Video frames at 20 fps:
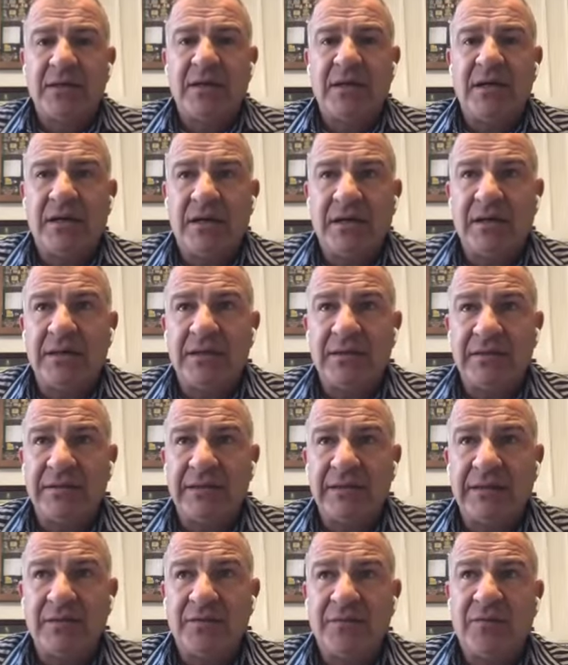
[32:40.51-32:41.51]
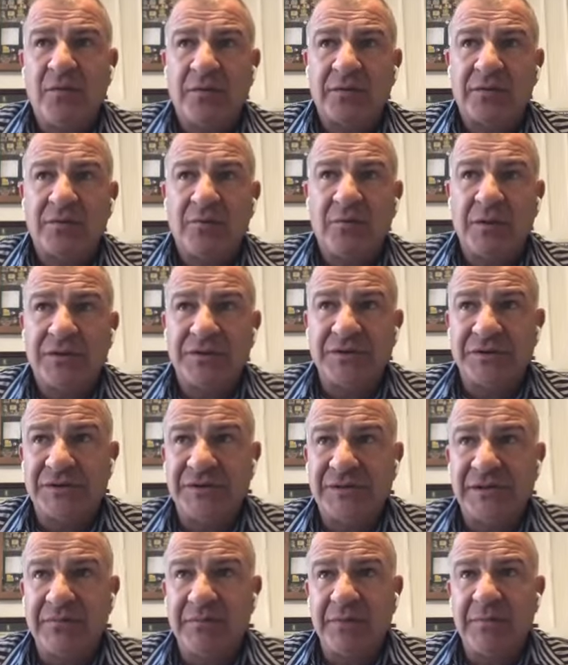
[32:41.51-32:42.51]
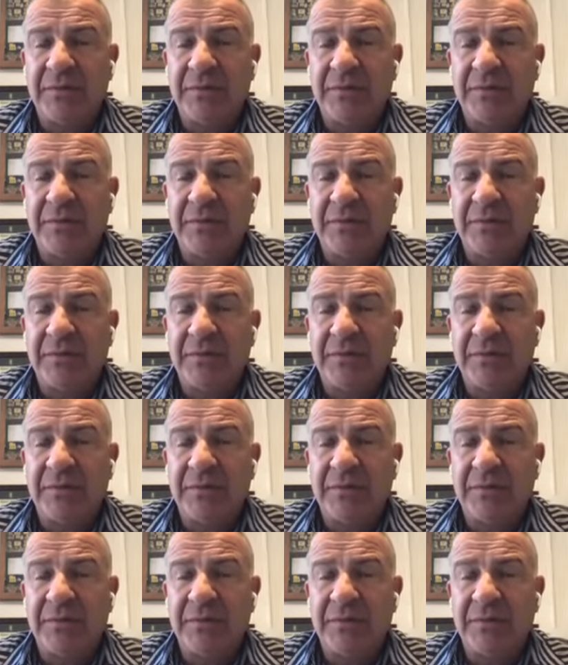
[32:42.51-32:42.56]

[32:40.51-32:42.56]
Uh, and then the fourth one just seemed